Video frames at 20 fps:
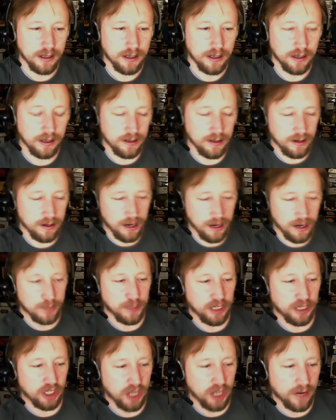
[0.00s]
a nice
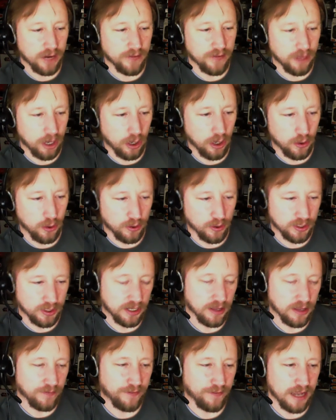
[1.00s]
big shot of the Ghost
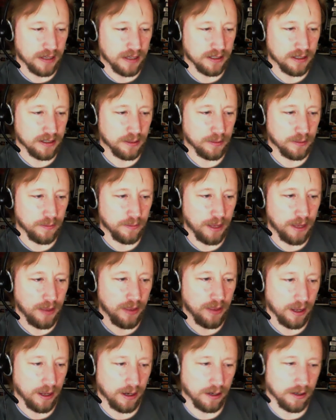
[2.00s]
and the Phantom, and
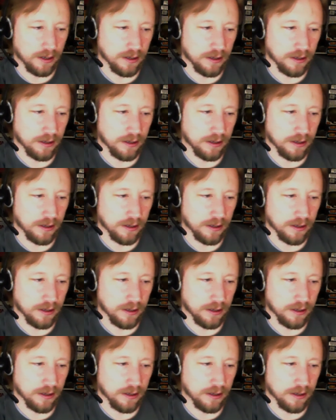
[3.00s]
then